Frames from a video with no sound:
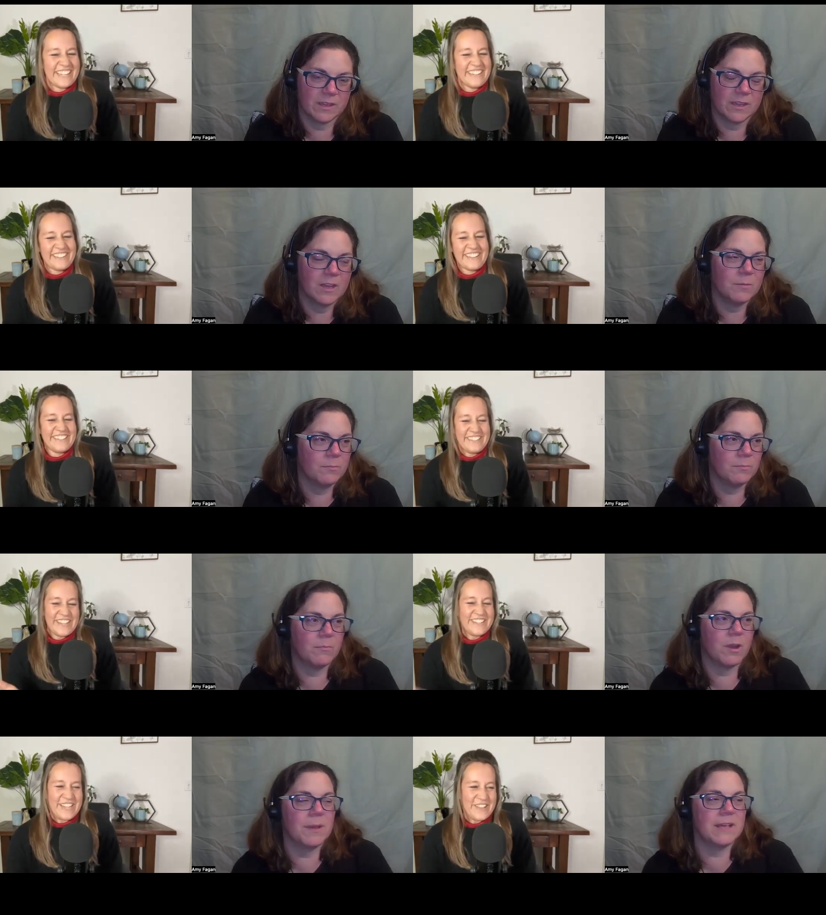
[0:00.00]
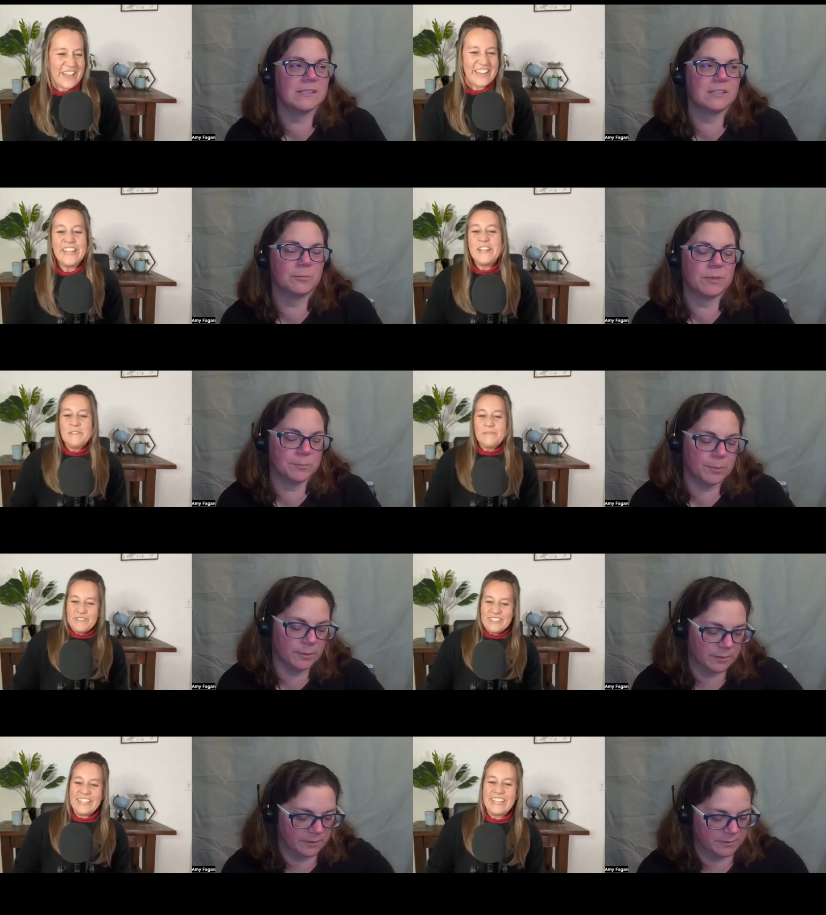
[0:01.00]
Speaker 1: it doesn't mom get has a little bit of
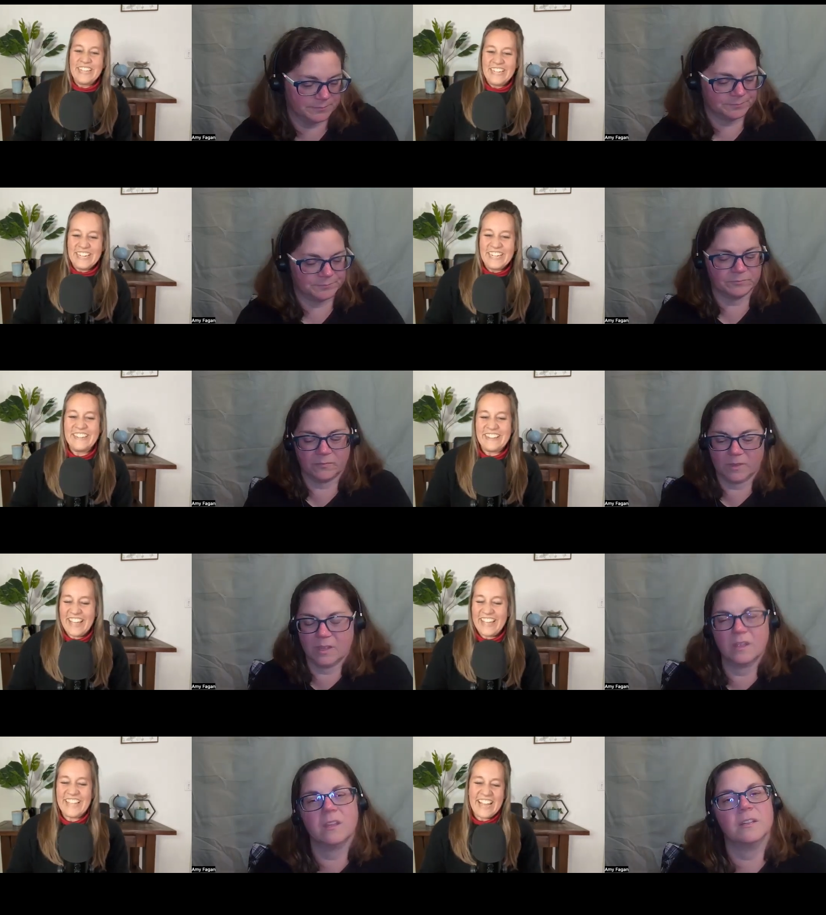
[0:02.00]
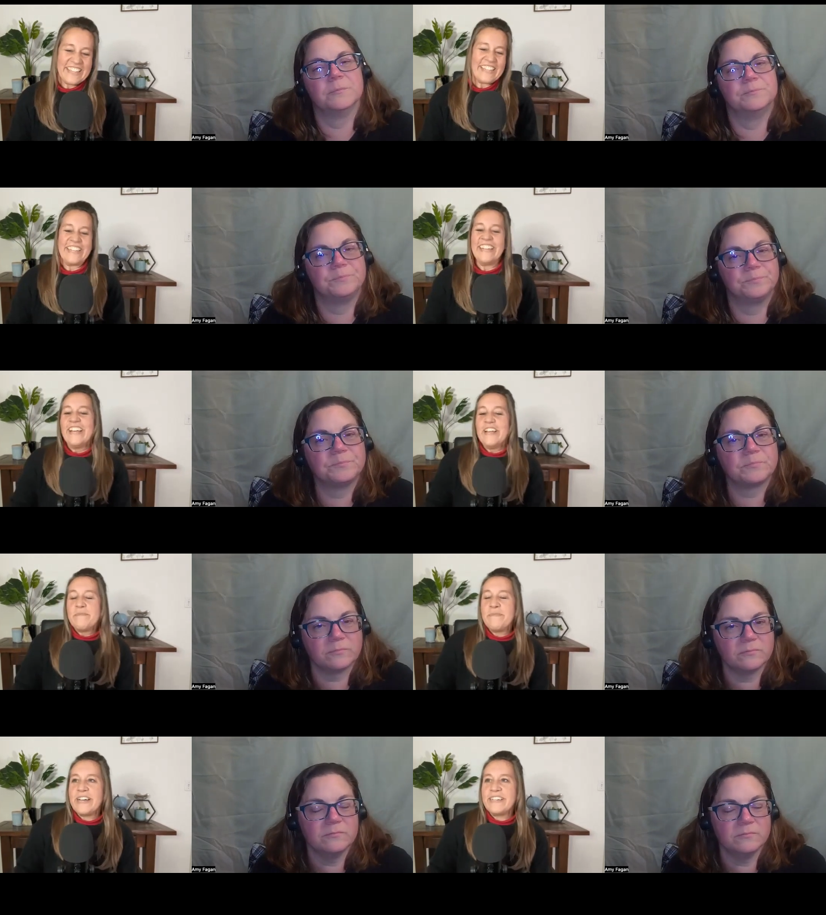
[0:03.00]
pull. Yeah, exactly
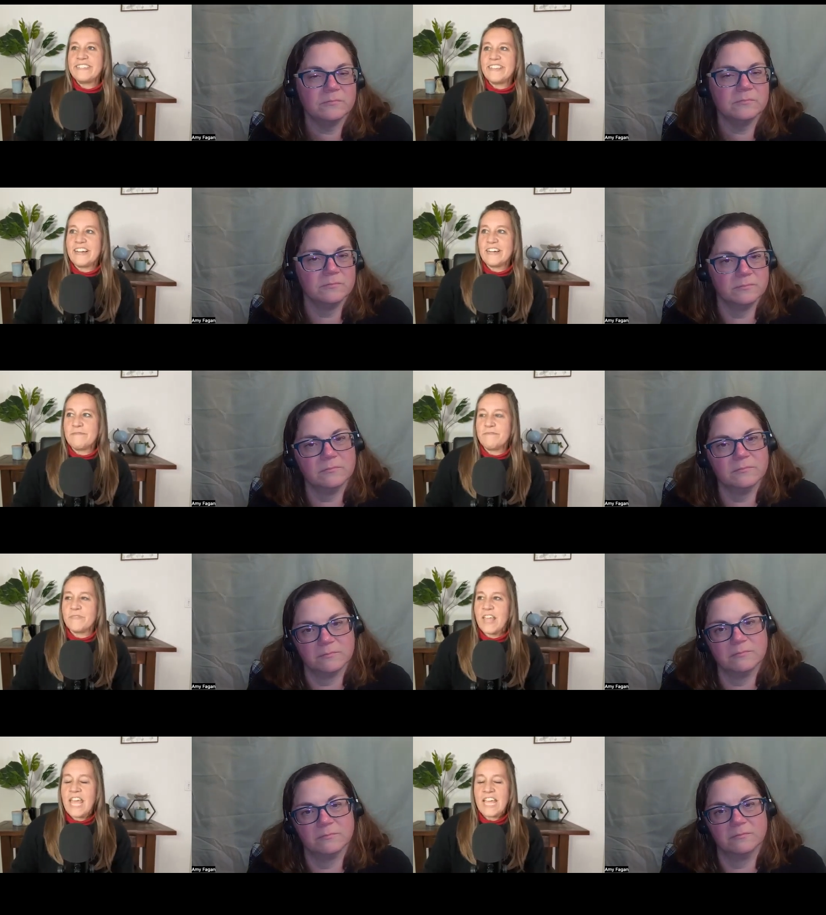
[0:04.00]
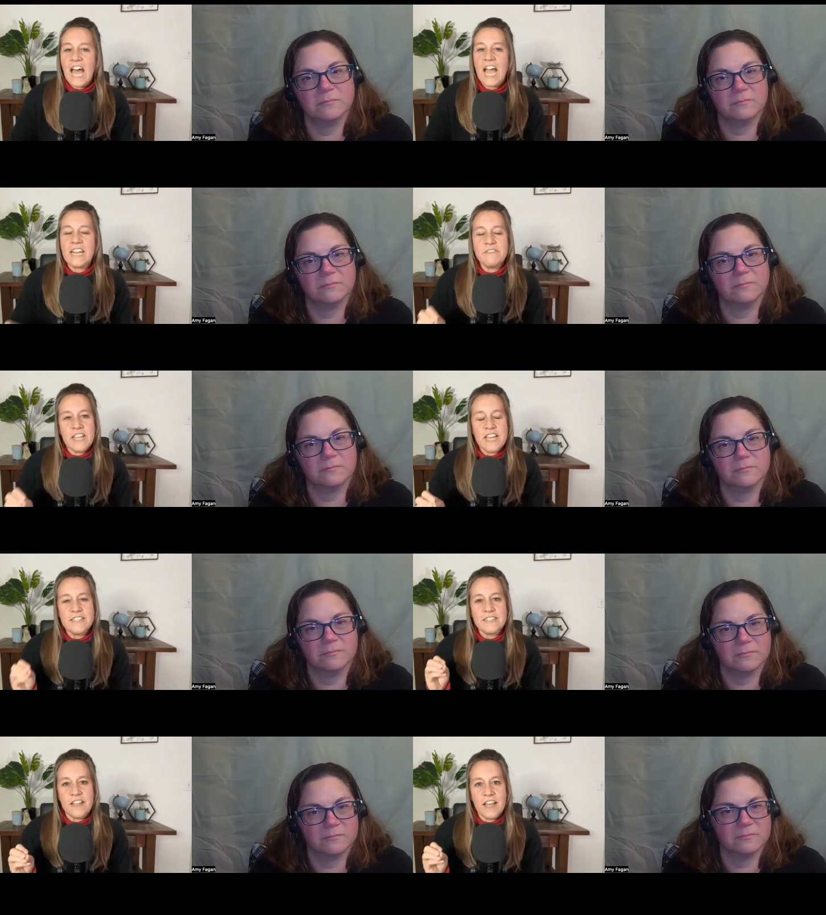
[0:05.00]
but um it kind of
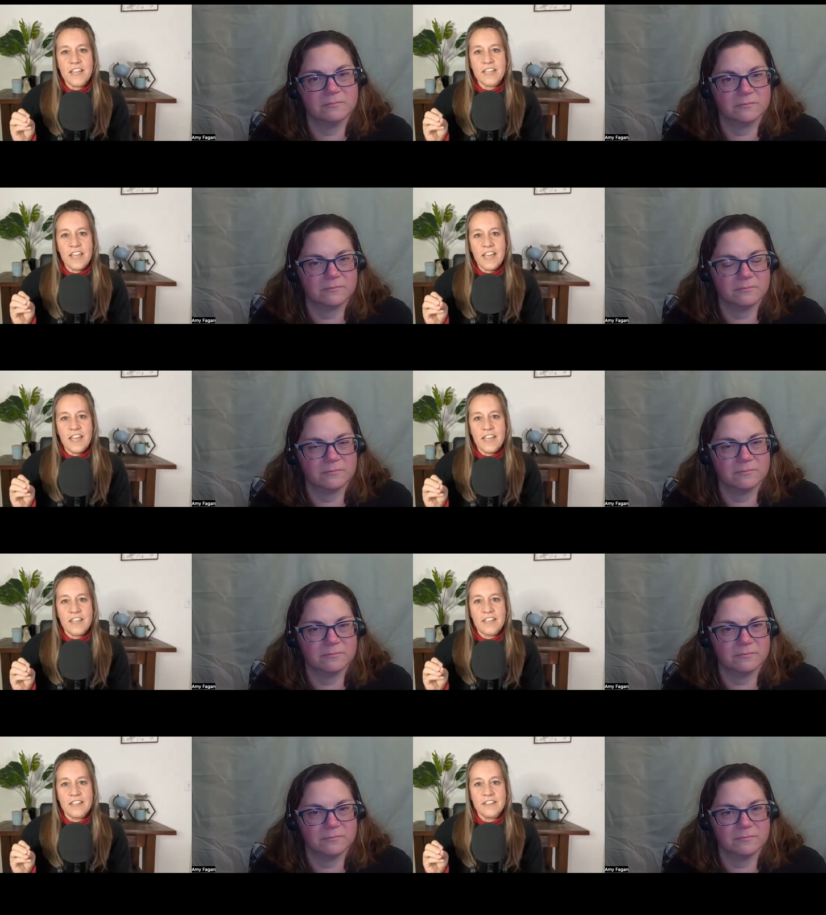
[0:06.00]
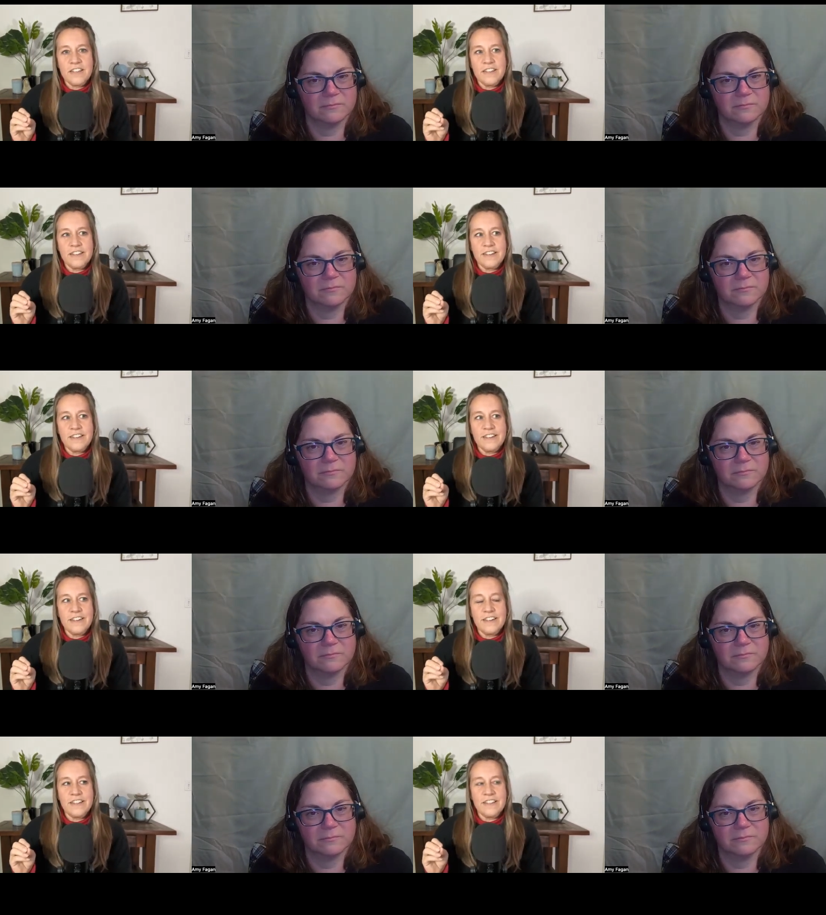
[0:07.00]
tastes like a
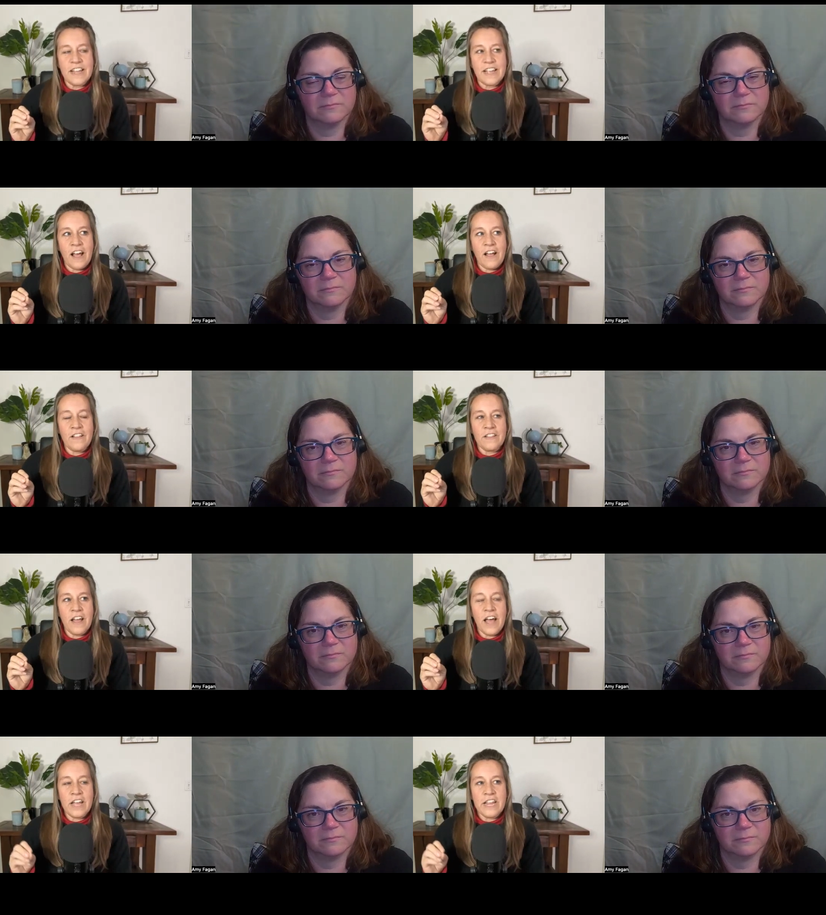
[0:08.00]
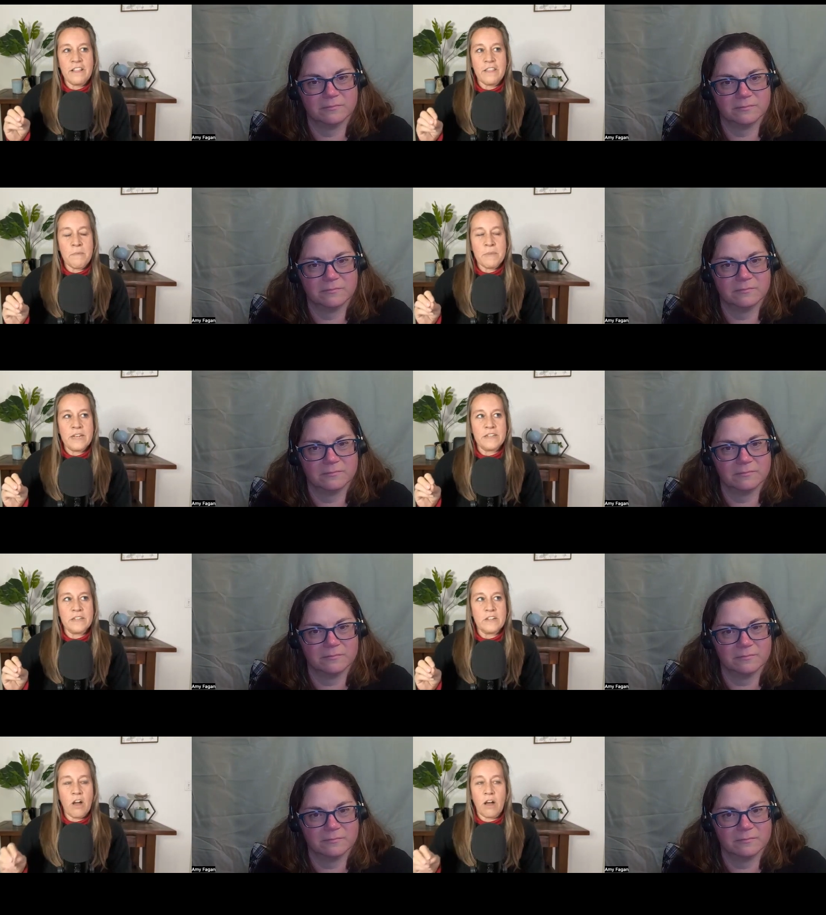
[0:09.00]
like a honey lemon
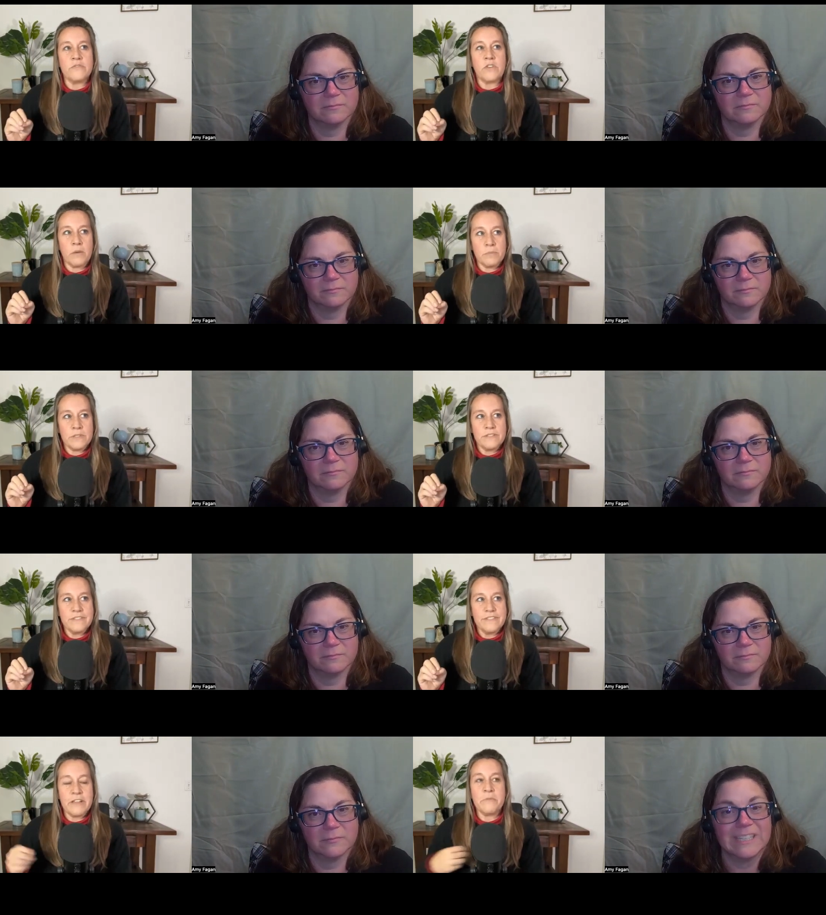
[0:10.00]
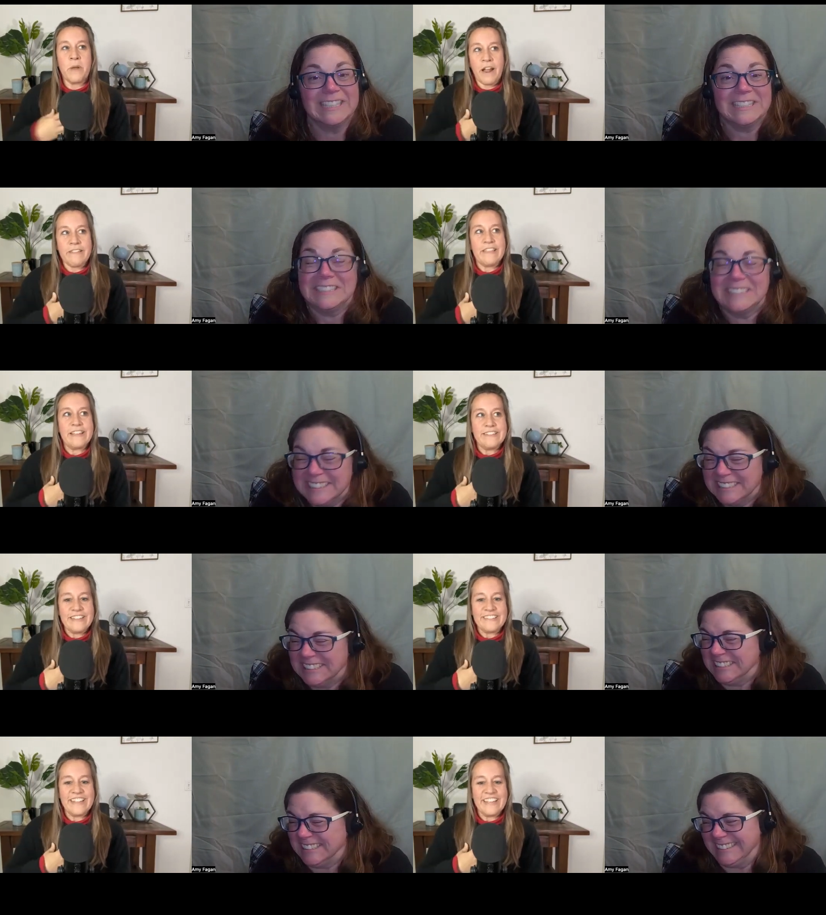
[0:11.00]
cough drop is what i think it
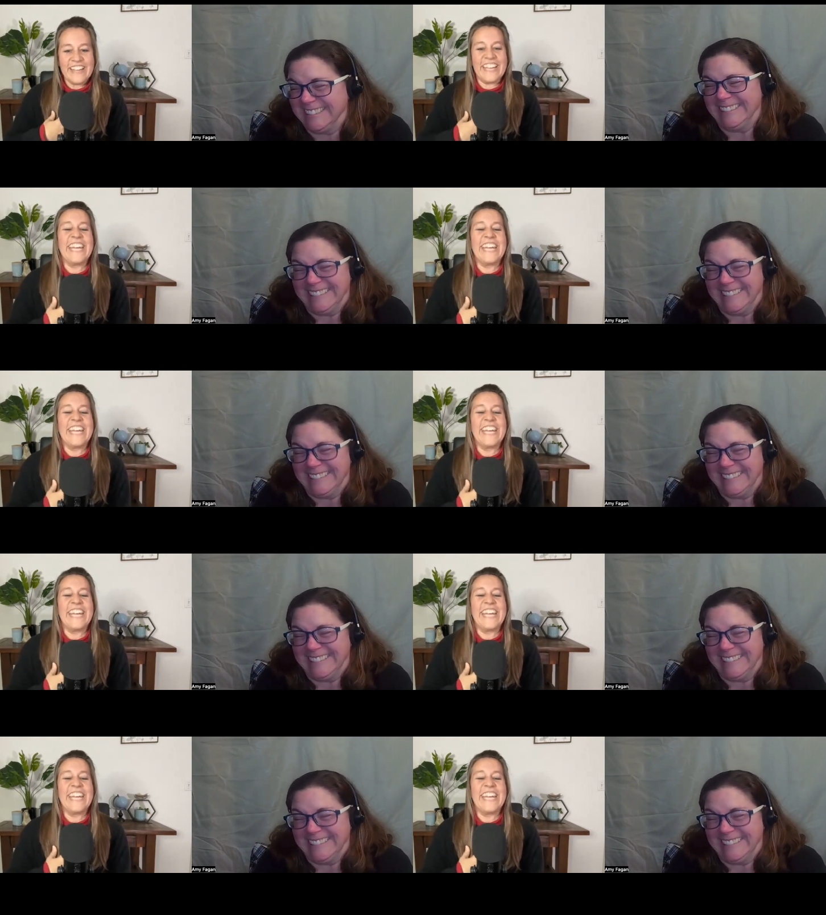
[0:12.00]
tastes like